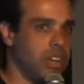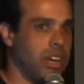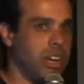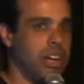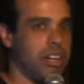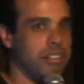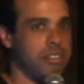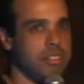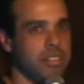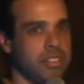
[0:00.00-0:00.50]

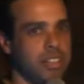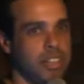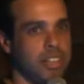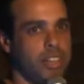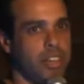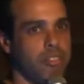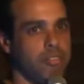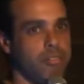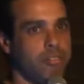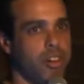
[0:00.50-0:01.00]
us
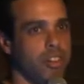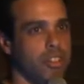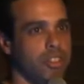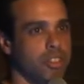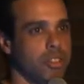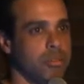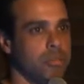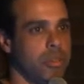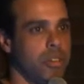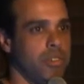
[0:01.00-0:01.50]
like a
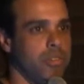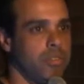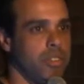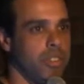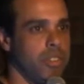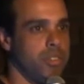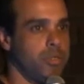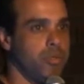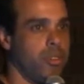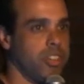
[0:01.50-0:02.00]
volume of
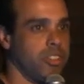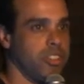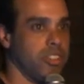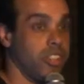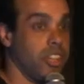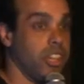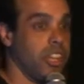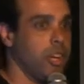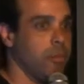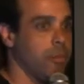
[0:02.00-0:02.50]

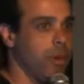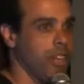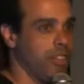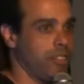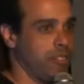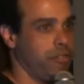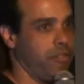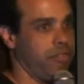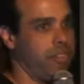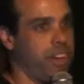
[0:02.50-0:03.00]
200
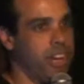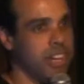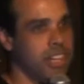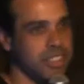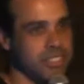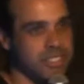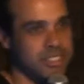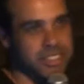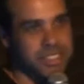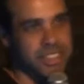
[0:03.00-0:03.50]
gigabytes of
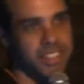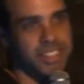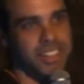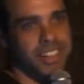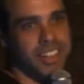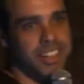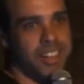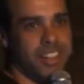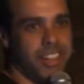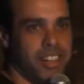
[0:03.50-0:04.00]
files.
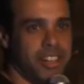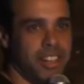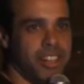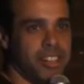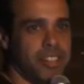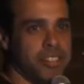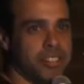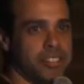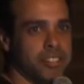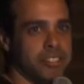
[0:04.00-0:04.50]

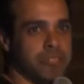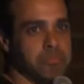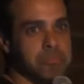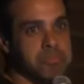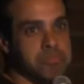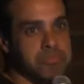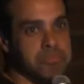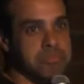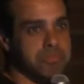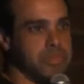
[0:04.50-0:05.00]
And
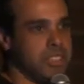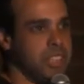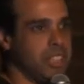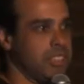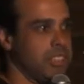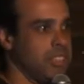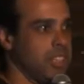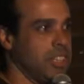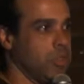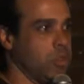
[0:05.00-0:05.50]
they
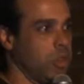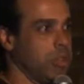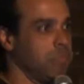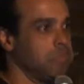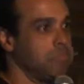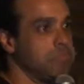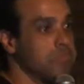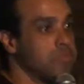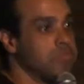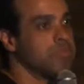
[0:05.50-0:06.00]
said, well,
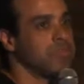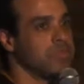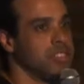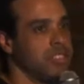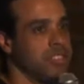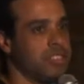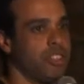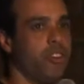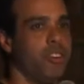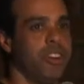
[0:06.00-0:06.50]

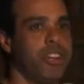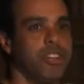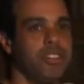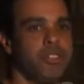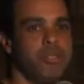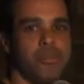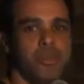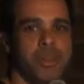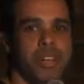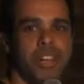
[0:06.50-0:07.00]
sorry,
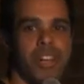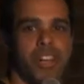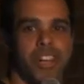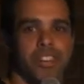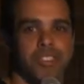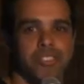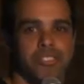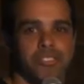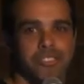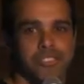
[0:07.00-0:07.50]
we
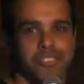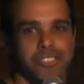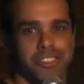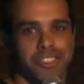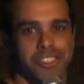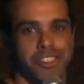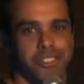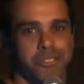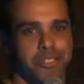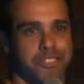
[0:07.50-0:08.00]
can't
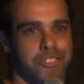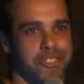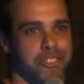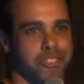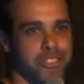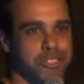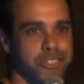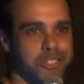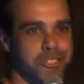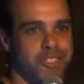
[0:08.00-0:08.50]

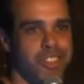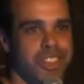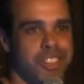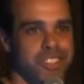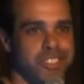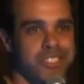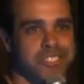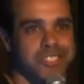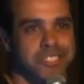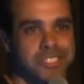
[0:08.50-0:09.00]
restore those
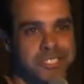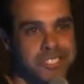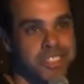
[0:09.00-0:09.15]
files.